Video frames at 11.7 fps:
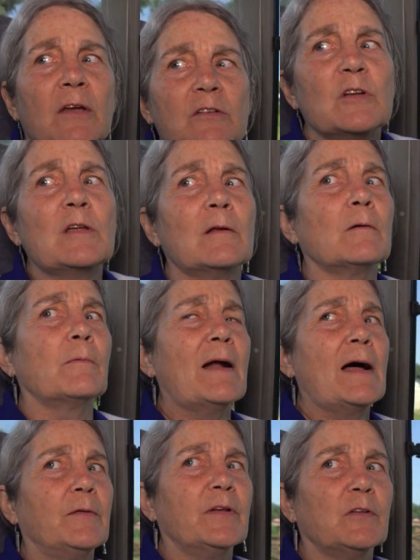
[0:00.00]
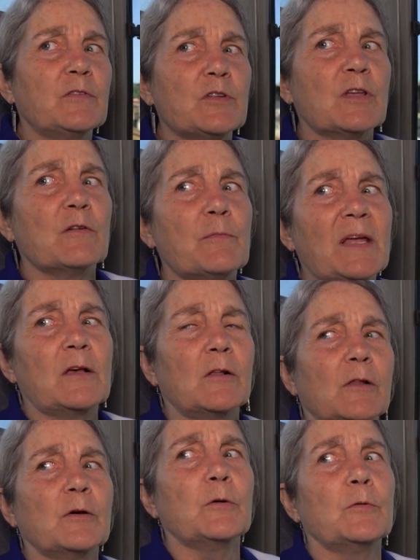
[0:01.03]
to get around, as to give me
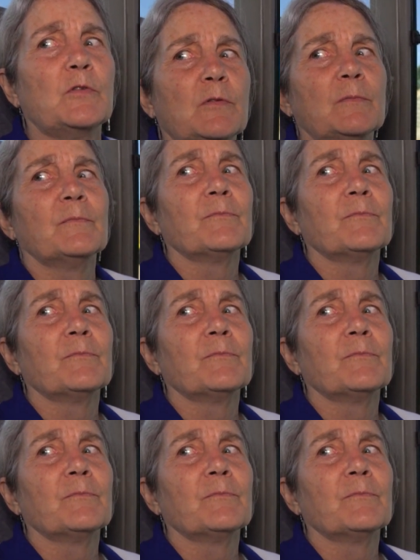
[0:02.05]
clues.